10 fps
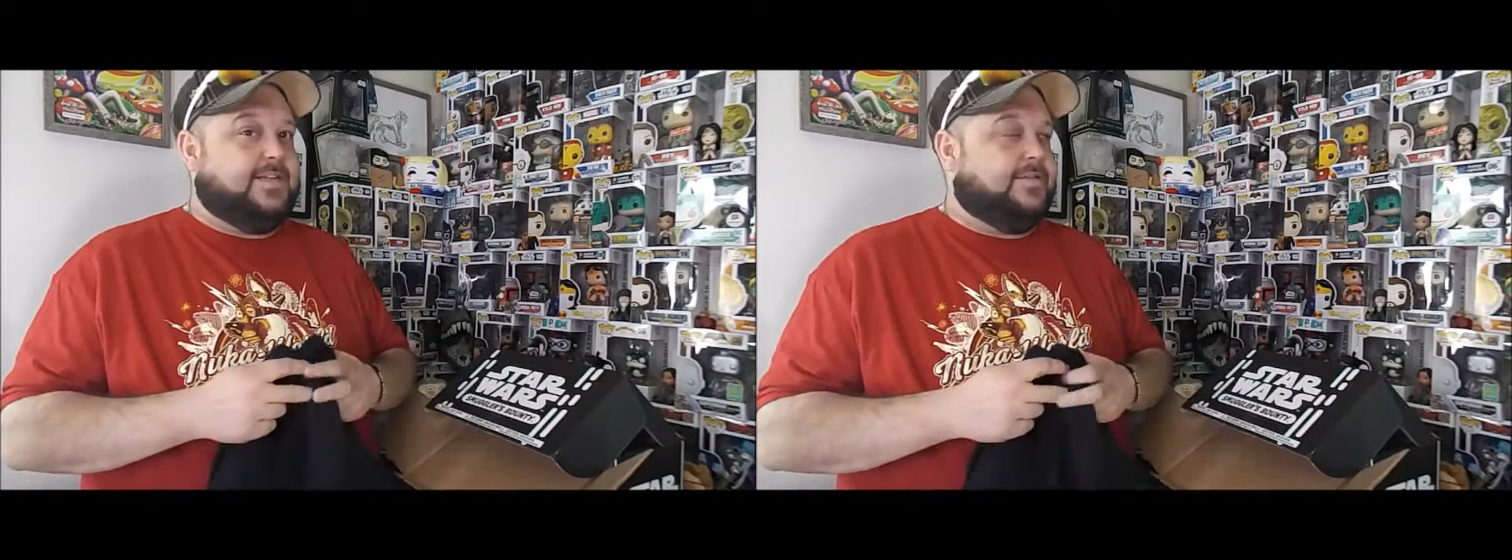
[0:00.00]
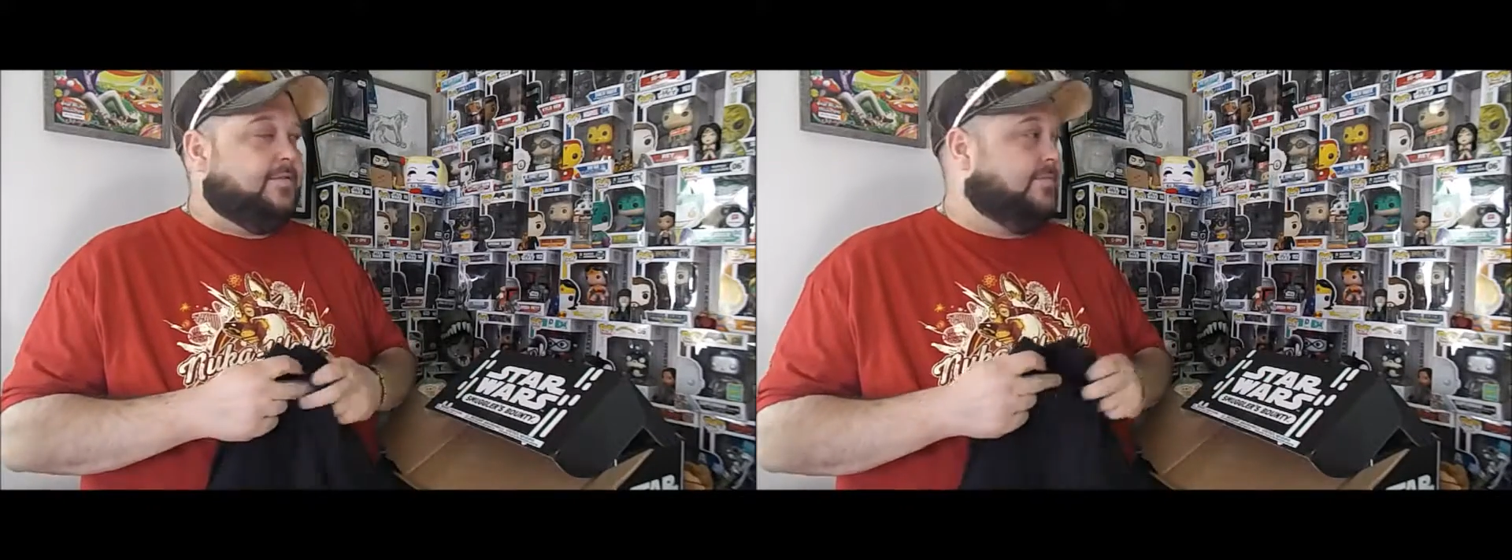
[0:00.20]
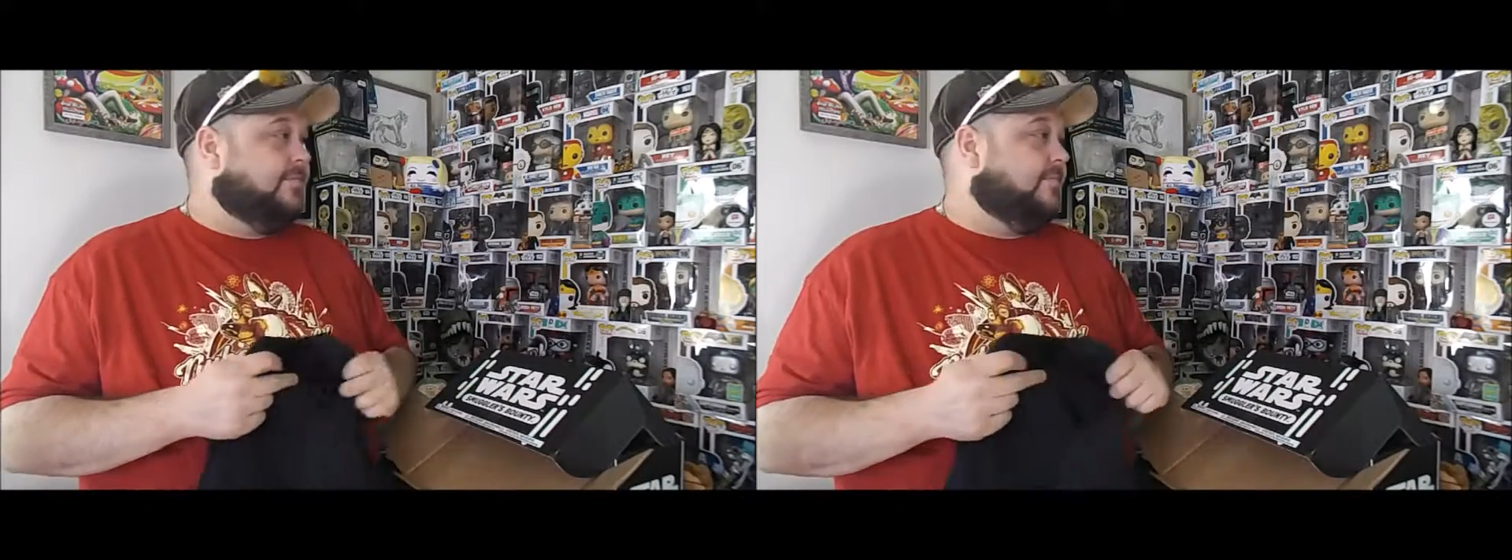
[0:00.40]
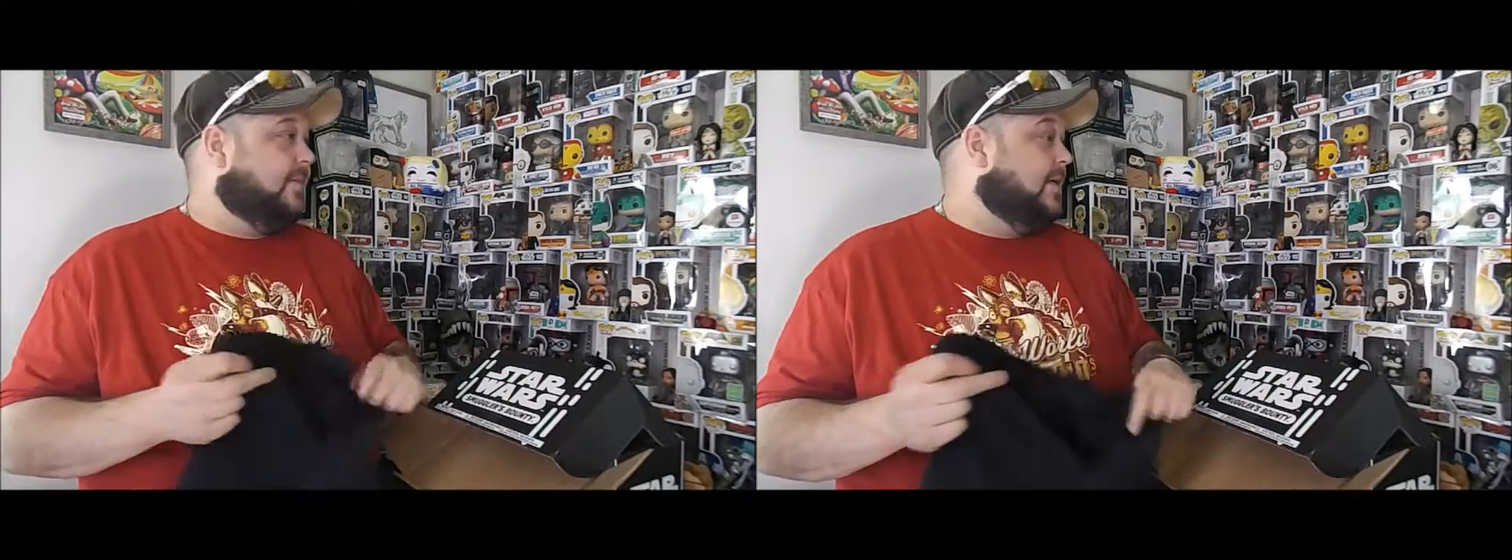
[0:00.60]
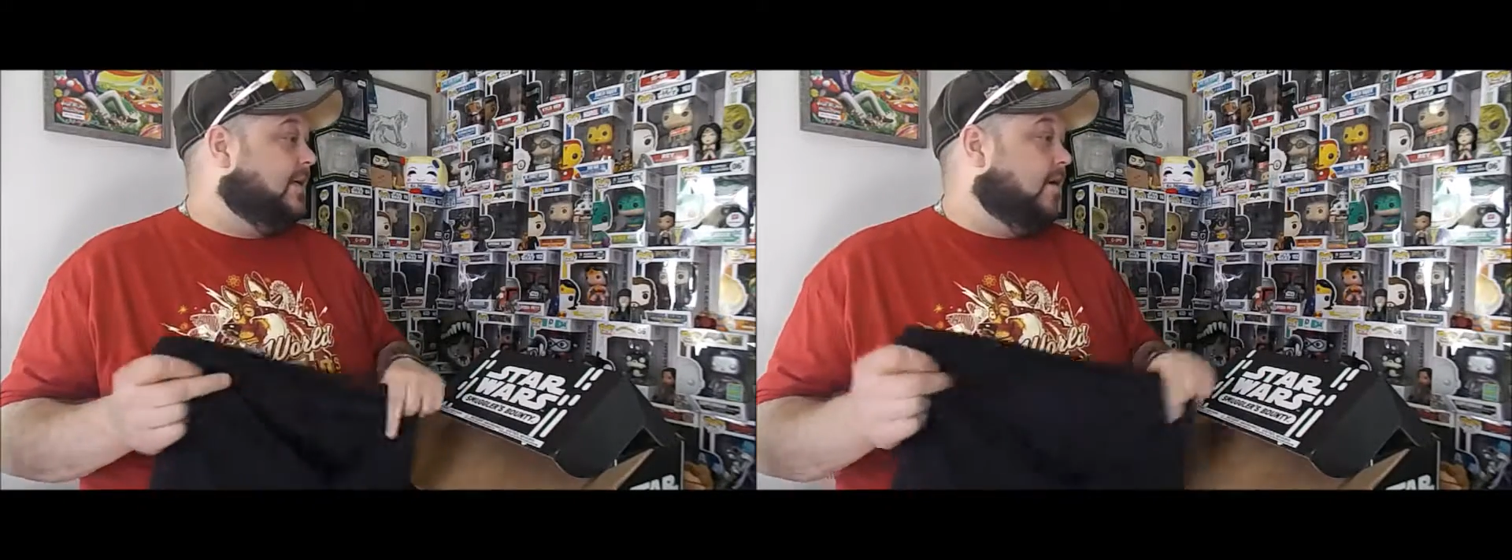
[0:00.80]
too.
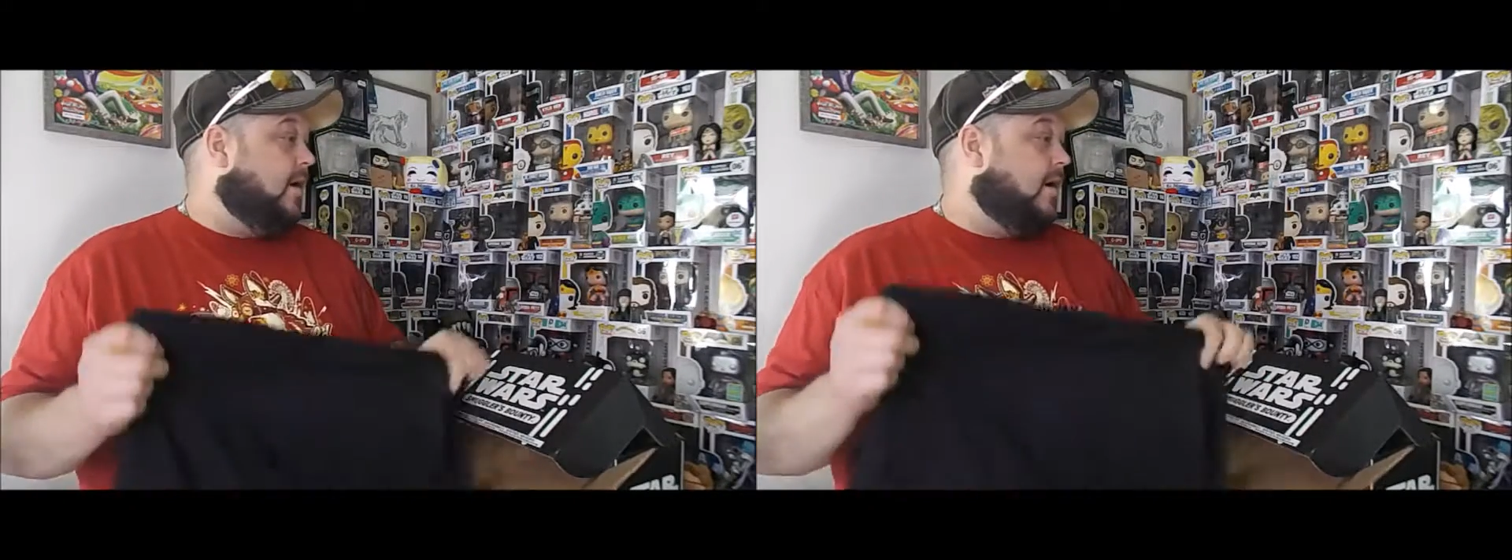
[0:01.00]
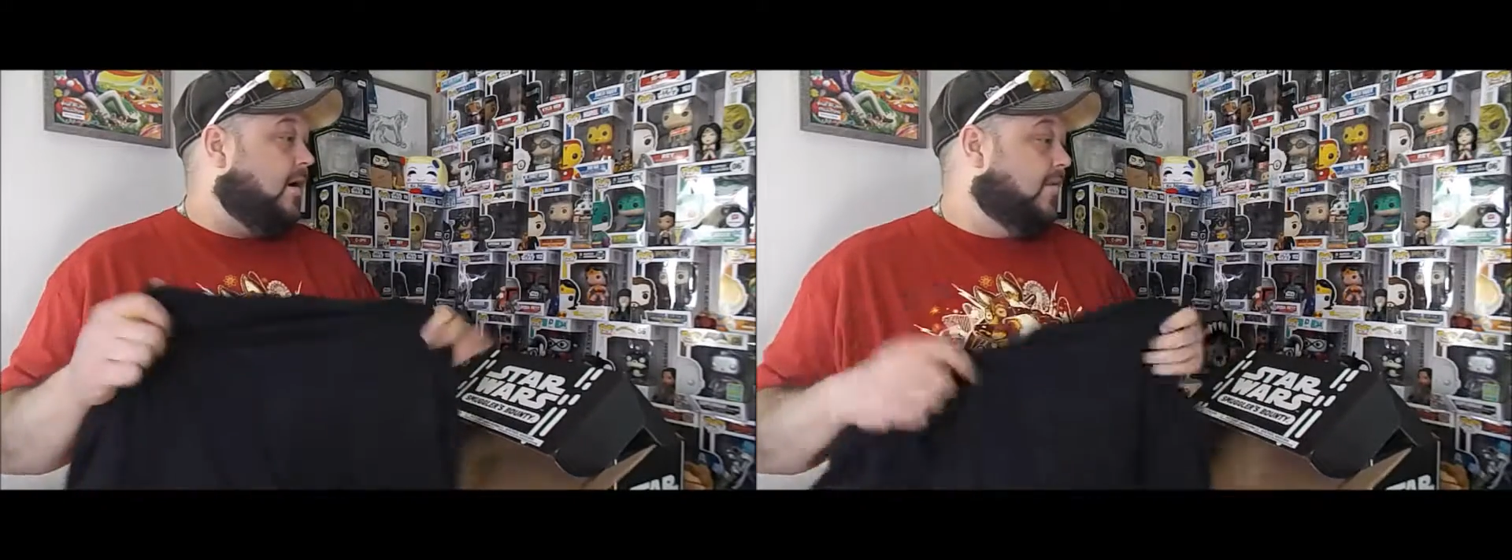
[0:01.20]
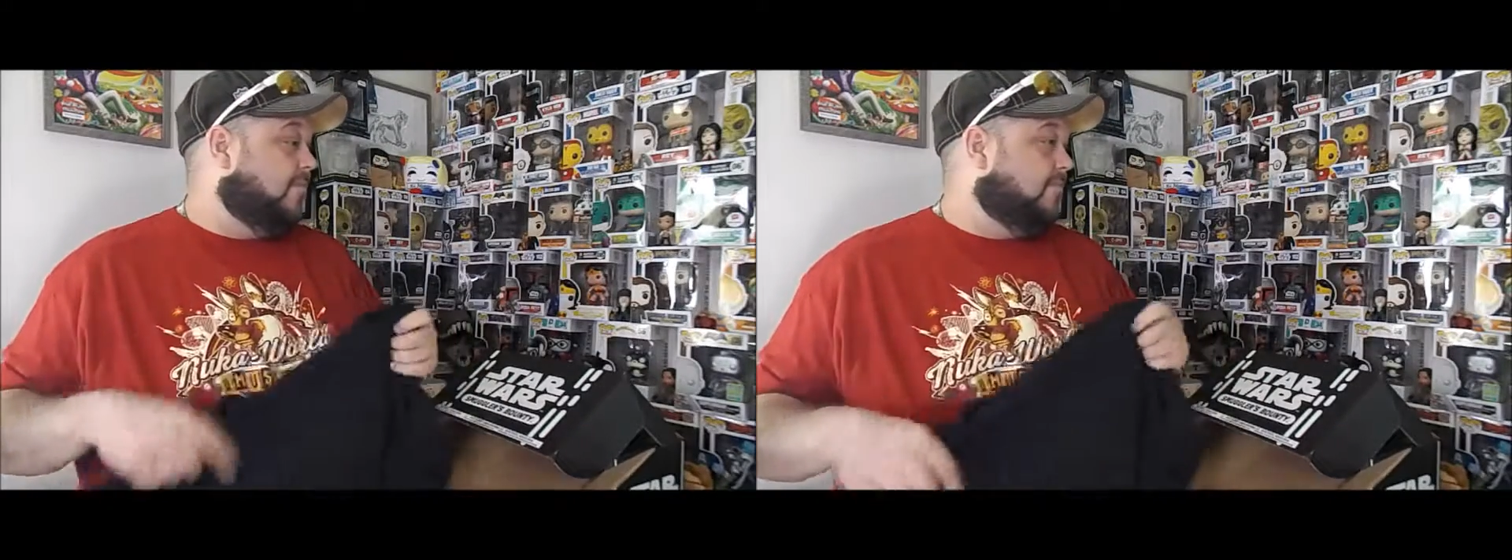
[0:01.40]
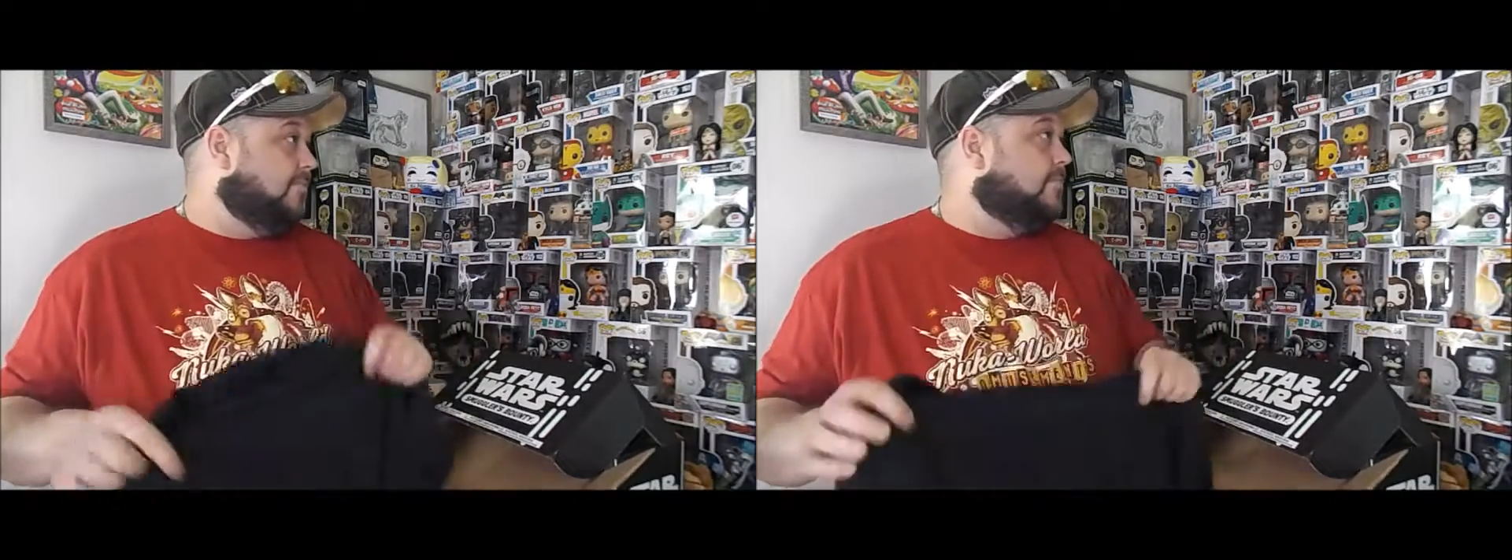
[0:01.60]
Um,